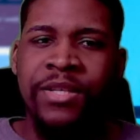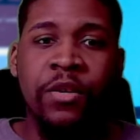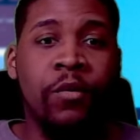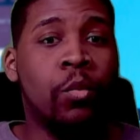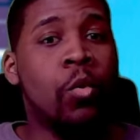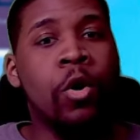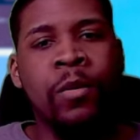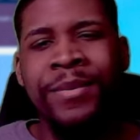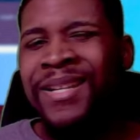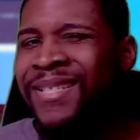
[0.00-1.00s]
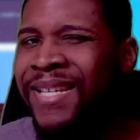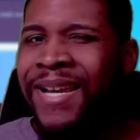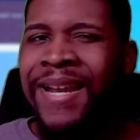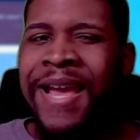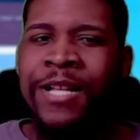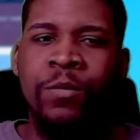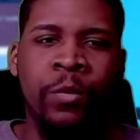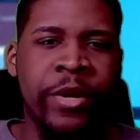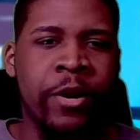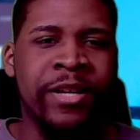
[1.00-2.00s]
Civil War would be the second act, where
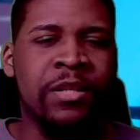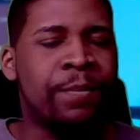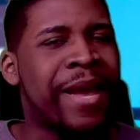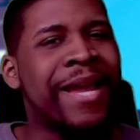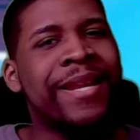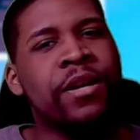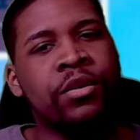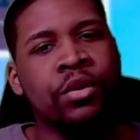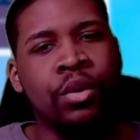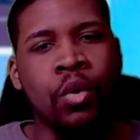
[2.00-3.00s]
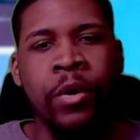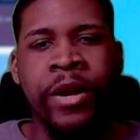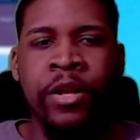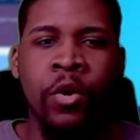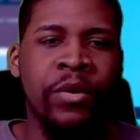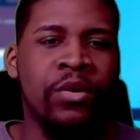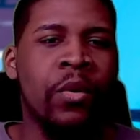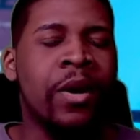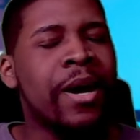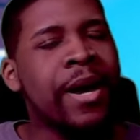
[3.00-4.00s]
we are expanding on the lore and going
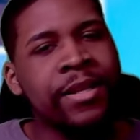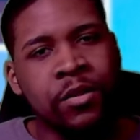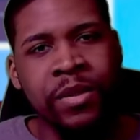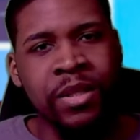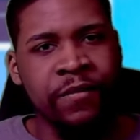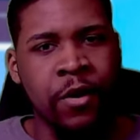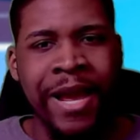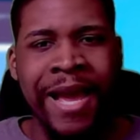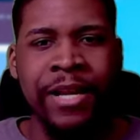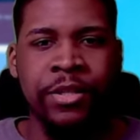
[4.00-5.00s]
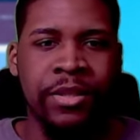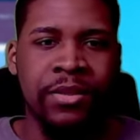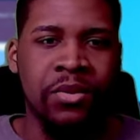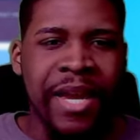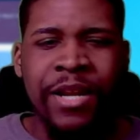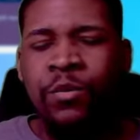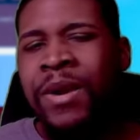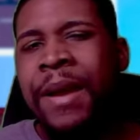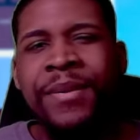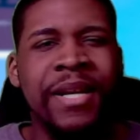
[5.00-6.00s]
through the consequences of our actions, and
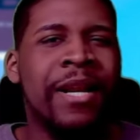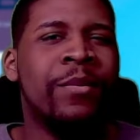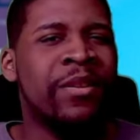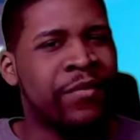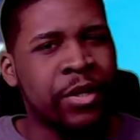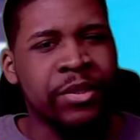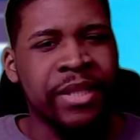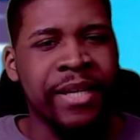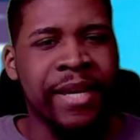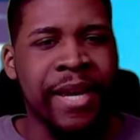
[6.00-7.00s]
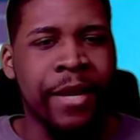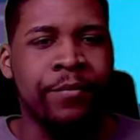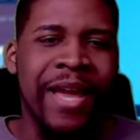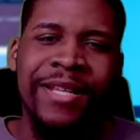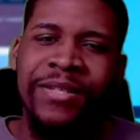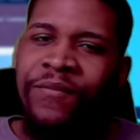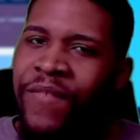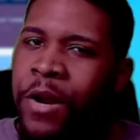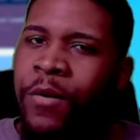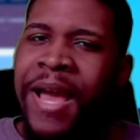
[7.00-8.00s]
wrapping it up with Avengers Endgame as the
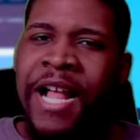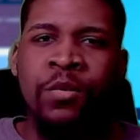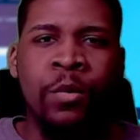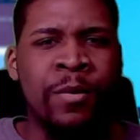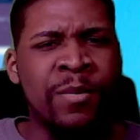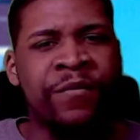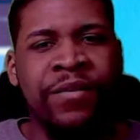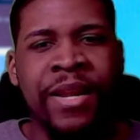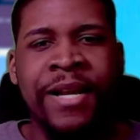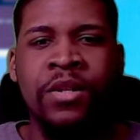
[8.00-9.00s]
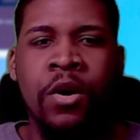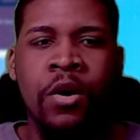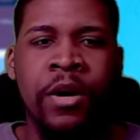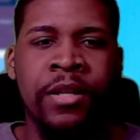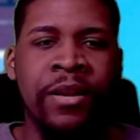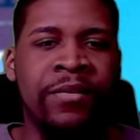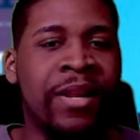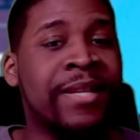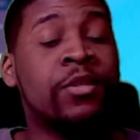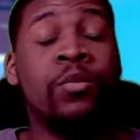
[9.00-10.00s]
final act, where we reflect on the
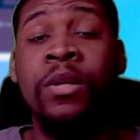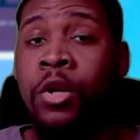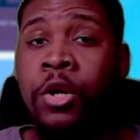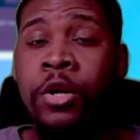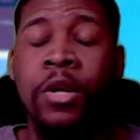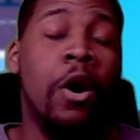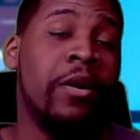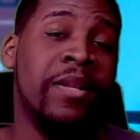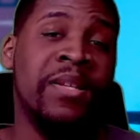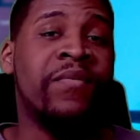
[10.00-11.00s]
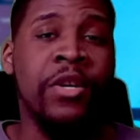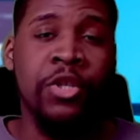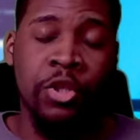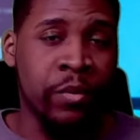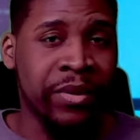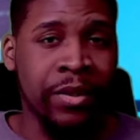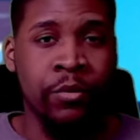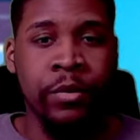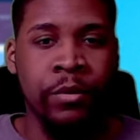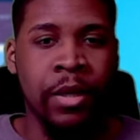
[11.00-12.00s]
lessons we learned on this adventure with the
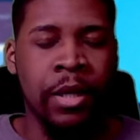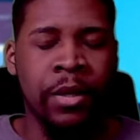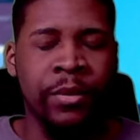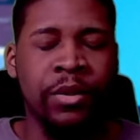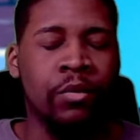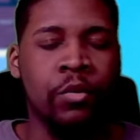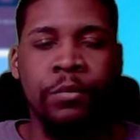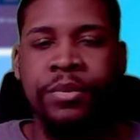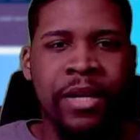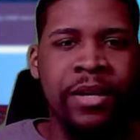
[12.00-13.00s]
group.